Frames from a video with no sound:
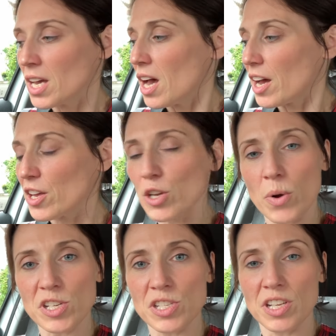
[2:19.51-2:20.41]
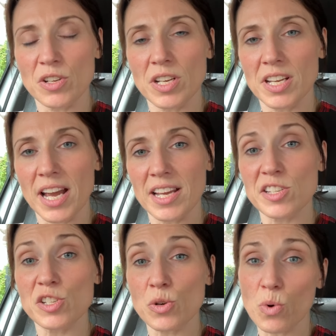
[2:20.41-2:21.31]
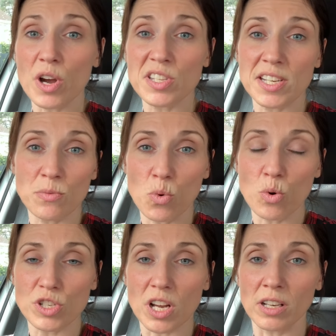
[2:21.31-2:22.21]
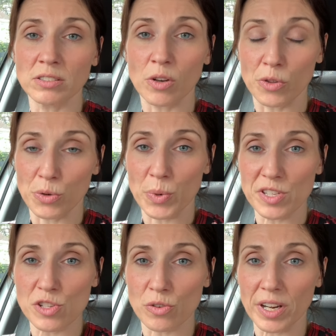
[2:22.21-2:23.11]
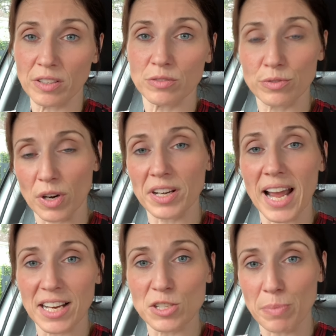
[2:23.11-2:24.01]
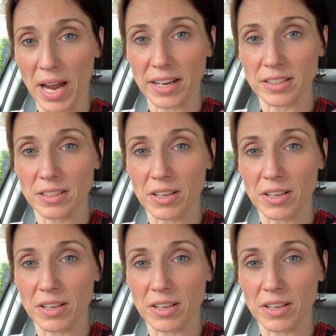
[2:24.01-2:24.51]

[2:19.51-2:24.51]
Another question that you could get is squirting water on the windscreen, front and back.